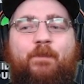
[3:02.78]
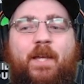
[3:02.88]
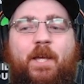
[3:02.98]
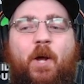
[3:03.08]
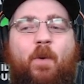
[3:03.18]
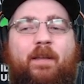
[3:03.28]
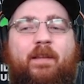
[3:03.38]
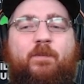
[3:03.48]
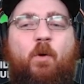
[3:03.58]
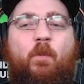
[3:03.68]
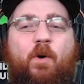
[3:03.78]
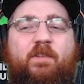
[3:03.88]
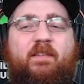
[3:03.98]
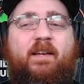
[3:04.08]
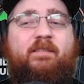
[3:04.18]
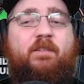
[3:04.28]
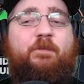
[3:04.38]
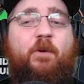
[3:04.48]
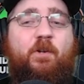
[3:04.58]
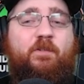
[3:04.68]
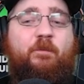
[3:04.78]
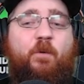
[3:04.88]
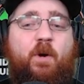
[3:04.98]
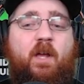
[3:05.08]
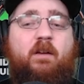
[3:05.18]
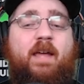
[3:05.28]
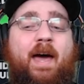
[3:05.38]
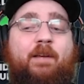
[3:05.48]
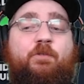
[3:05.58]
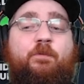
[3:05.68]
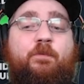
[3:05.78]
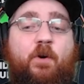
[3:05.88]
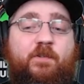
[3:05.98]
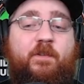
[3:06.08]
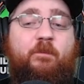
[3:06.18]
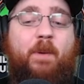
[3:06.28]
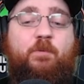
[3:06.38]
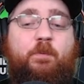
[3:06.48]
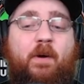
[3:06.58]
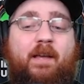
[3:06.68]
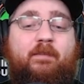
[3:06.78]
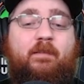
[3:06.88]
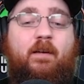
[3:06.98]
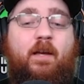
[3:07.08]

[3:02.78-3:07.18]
You know what? Let's go Morrison because he's first in the 40 yard dash, first in the bench press.